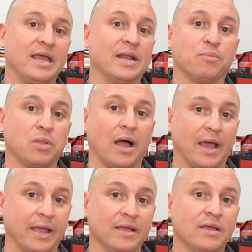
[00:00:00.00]
and
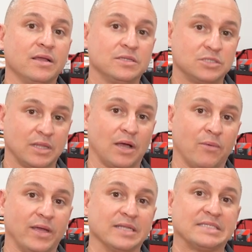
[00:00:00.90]
apply, so that
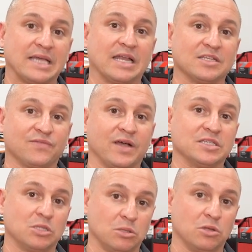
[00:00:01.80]
way it
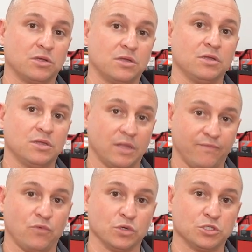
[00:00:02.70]
satisfies the look that
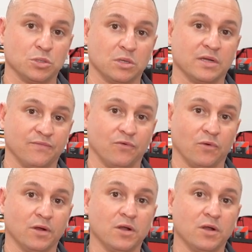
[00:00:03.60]
of course you're looking for.